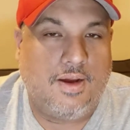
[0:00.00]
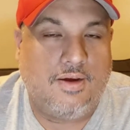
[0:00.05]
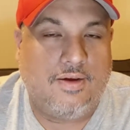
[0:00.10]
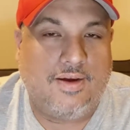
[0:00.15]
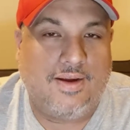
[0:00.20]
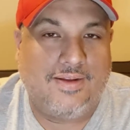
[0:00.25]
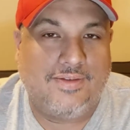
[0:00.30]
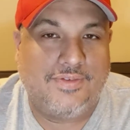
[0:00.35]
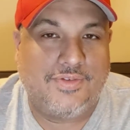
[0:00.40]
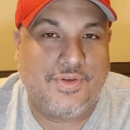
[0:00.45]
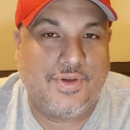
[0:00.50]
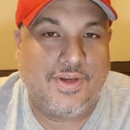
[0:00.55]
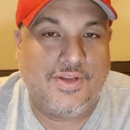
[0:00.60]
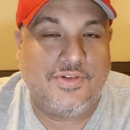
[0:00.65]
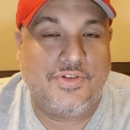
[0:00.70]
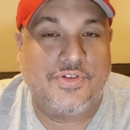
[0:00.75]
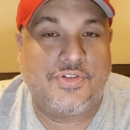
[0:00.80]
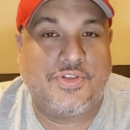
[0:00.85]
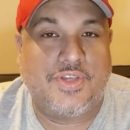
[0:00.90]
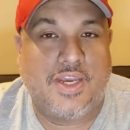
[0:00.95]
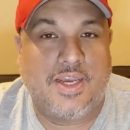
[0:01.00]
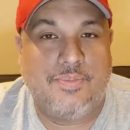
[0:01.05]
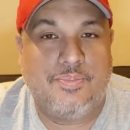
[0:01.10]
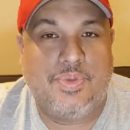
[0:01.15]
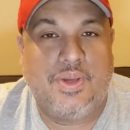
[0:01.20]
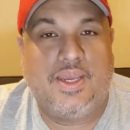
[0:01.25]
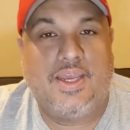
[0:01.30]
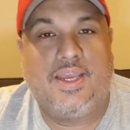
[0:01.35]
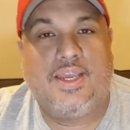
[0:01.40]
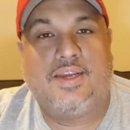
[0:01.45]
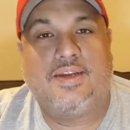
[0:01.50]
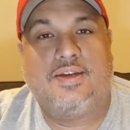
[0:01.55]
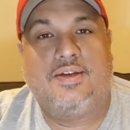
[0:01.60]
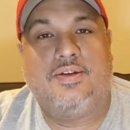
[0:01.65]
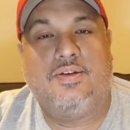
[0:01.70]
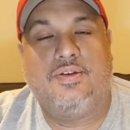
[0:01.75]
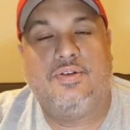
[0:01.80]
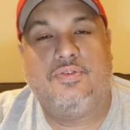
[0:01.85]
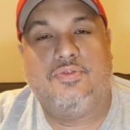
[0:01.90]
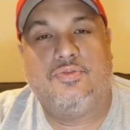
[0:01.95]
All right, so I just got
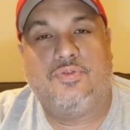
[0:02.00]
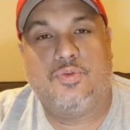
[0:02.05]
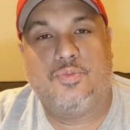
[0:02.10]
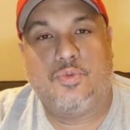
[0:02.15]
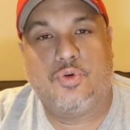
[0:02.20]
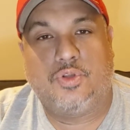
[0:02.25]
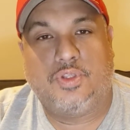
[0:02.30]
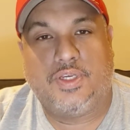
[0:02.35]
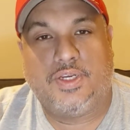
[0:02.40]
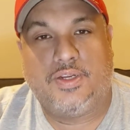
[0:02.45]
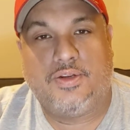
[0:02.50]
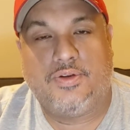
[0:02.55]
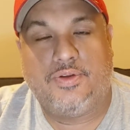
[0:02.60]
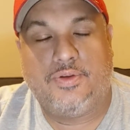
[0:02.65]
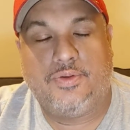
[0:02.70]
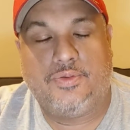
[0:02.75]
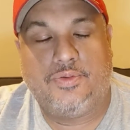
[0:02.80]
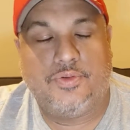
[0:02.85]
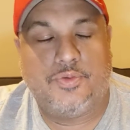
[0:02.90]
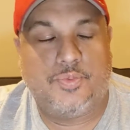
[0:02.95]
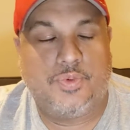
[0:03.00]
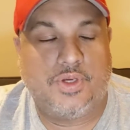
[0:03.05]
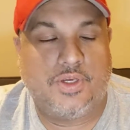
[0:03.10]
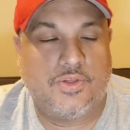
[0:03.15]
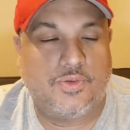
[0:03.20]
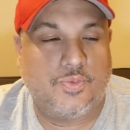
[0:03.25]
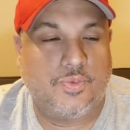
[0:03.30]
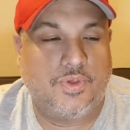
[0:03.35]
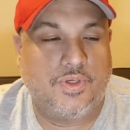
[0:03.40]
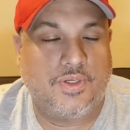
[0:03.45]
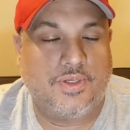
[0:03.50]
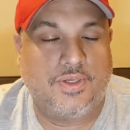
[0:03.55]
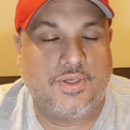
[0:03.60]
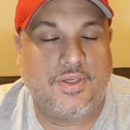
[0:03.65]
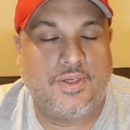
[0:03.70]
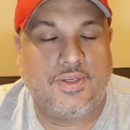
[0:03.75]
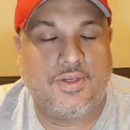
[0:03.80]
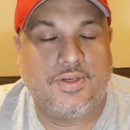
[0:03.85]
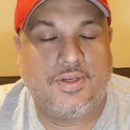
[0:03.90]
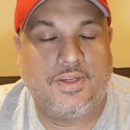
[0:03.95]
back from Orlando this past
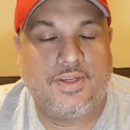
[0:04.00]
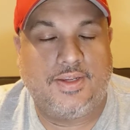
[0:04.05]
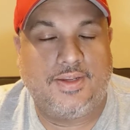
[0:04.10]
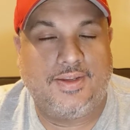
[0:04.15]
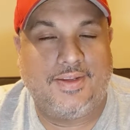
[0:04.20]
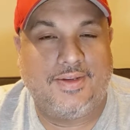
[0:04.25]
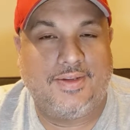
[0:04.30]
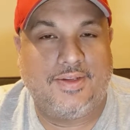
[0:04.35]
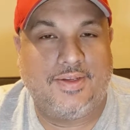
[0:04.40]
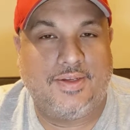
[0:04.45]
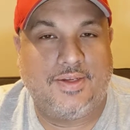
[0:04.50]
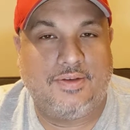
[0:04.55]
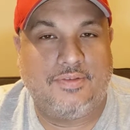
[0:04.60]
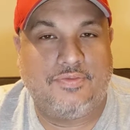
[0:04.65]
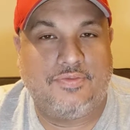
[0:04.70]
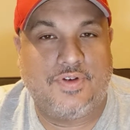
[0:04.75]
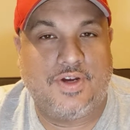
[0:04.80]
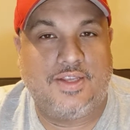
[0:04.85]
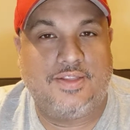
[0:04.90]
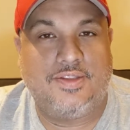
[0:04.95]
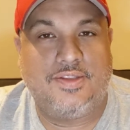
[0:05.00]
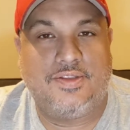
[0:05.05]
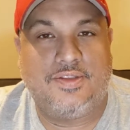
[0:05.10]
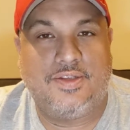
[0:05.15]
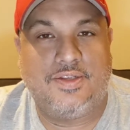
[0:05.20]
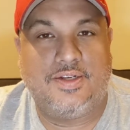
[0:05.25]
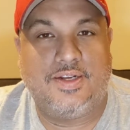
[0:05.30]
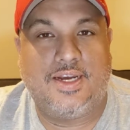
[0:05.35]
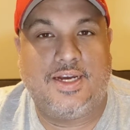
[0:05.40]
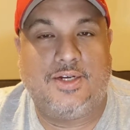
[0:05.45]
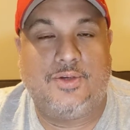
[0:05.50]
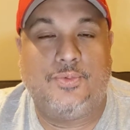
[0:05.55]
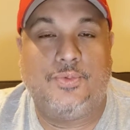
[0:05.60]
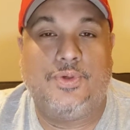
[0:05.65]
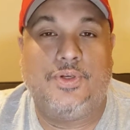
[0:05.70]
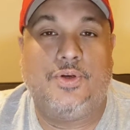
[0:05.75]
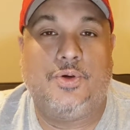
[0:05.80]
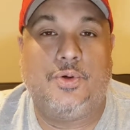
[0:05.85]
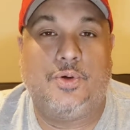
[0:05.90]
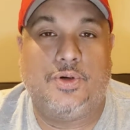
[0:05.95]
weekend and finally did
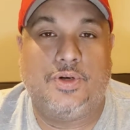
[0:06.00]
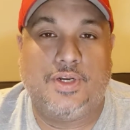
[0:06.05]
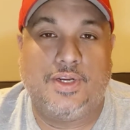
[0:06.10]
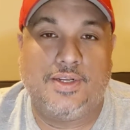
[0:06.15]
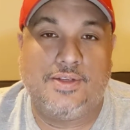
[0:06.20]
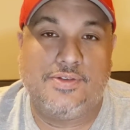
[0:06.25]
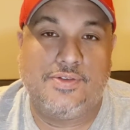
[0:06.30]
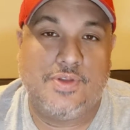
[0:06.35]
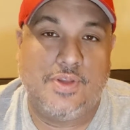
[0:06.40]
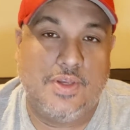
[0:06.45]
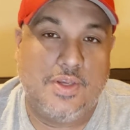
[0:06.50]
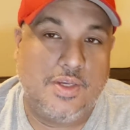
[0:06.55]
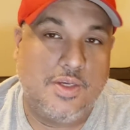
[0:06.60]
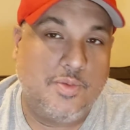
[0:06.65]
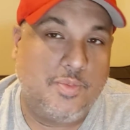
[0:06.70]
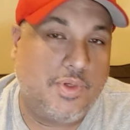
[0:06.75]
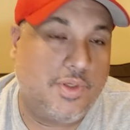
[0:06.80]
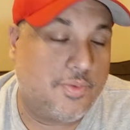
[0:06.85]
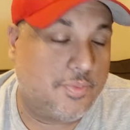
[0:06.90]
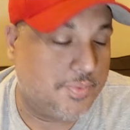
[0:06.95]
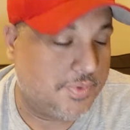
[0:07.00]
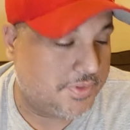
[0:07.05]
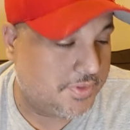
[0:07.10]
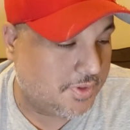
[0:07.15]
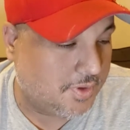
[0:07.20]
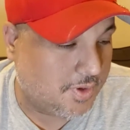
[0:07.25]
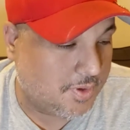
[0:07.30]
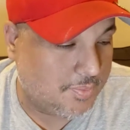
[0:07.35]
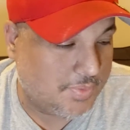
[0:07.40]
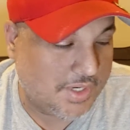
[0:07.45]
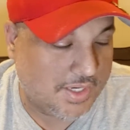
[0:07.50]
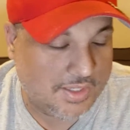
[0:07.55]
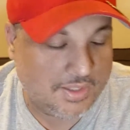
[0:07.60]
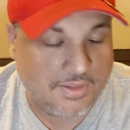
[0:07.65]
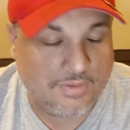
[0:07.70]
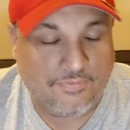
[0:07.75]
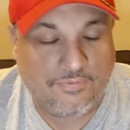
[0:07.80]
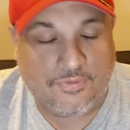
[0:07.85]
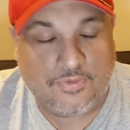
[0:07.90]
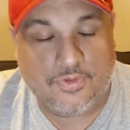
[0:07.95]
Halloween Horror Nights. People have been talking
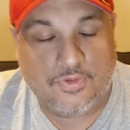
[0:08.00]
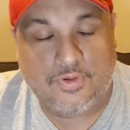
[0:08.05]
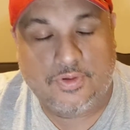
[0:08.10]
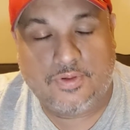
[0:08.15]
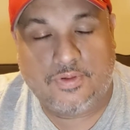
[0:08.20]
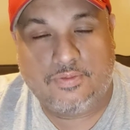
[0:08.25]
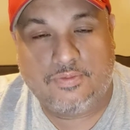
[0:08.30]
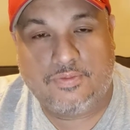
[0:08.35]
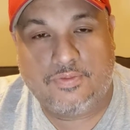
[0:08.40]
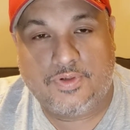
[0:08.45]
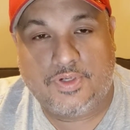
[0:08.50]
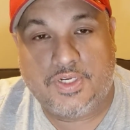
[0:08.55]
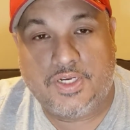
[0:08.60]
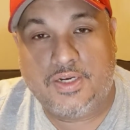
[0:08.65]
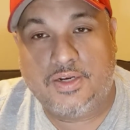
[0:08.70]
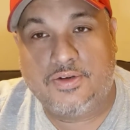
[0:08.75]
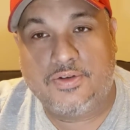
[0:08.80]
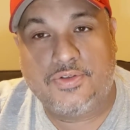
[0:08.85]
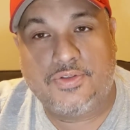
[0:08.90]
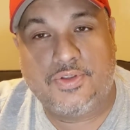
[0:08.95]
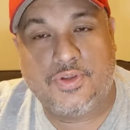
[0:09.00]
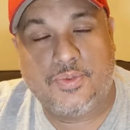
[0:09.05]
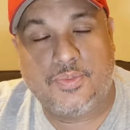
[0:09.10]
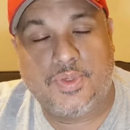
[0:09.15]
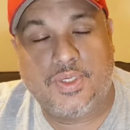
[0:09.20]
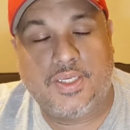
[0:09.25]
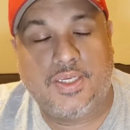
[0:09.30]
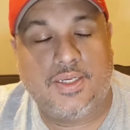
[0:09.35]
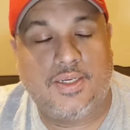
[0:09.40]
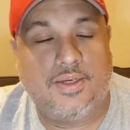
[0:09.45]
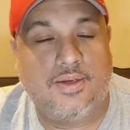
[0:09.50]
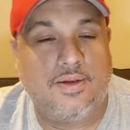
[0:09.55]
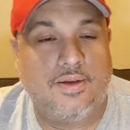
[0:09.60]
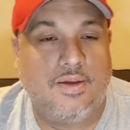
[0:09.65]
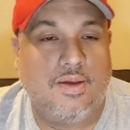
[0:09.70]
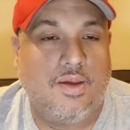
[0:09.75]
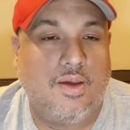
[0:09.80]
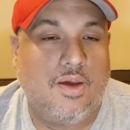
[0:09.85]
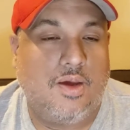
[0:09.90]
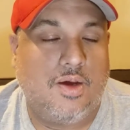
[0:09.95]
about it for years to me.
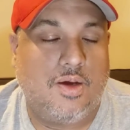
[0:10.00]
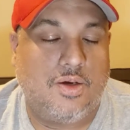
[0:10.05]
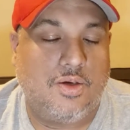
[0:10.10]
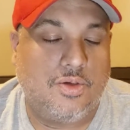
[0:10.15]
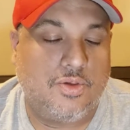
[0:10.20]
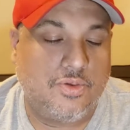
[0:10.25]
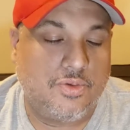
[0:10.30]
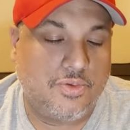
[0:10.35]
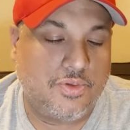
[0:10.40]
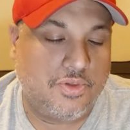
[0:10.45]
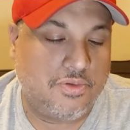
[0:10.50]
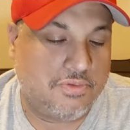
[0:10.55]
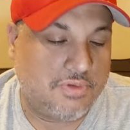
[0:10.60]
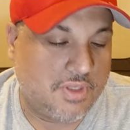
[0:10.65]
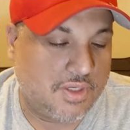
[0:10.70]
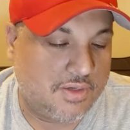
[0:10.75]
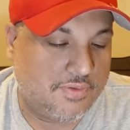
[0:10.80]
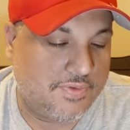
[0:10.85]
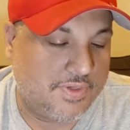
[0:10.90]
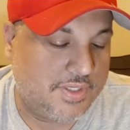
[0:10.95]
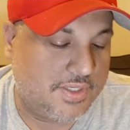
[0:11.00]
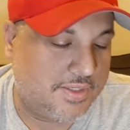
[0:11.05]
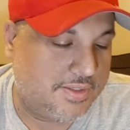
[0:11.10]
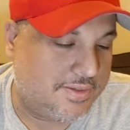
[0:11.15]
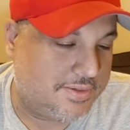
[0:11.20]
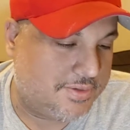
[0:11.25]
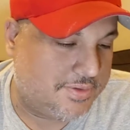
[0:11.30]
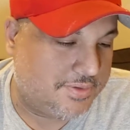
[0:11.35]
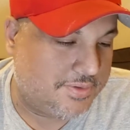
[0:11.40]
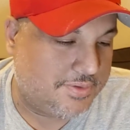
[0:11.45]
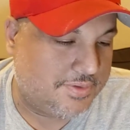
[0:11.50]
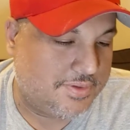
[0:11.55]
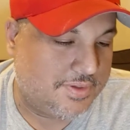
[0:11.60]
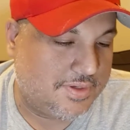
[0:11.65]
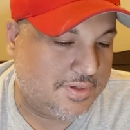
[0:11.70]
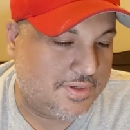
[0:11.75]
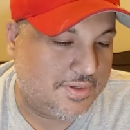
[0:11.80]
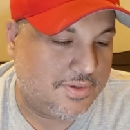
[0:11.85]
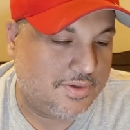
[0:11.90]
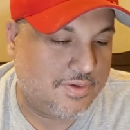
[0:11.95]
Oh, you'd love it.
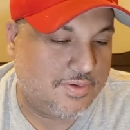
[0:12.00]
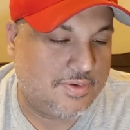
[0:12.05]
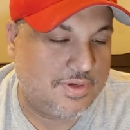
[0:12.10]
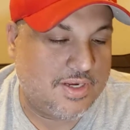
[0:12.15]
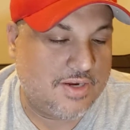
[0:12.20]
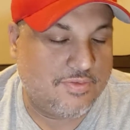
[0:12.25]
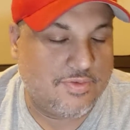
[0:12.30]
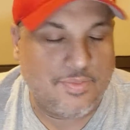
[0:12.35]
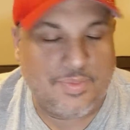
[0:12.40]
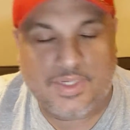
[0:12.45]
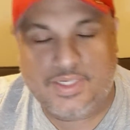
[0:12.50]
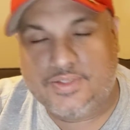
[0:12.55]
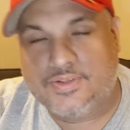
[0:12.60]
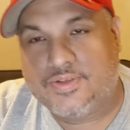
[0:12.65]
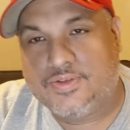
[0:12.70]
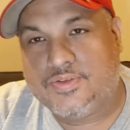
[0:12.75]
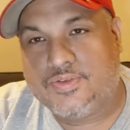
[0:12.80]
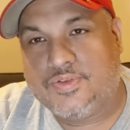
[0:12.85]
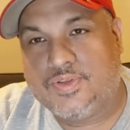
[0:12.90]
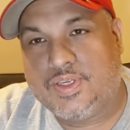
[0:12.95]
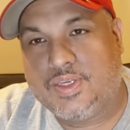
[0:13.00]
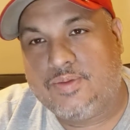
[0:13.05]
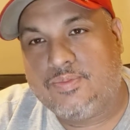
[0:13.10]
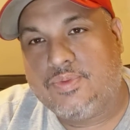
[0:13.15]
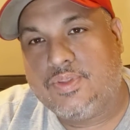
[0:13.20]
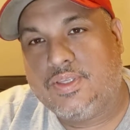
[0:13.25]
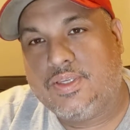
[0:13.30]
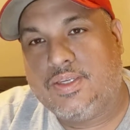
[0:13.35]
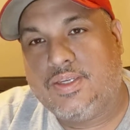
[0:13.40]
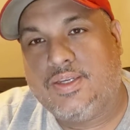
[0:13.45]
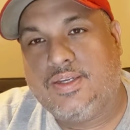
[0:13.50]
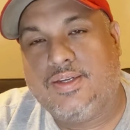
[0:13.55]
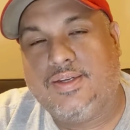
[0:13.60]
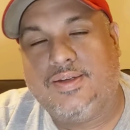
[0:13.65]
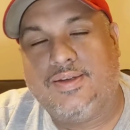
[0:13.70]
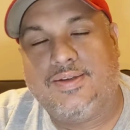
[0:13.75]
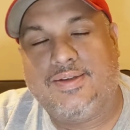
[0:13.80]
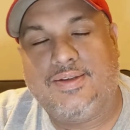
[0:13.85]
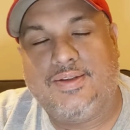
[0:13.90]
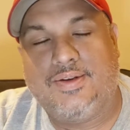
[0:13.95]
You know everybody says the same
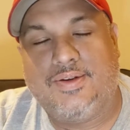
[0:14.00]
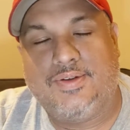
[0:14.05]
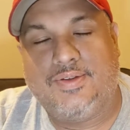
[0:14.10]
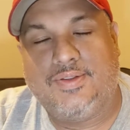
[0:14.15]
thing.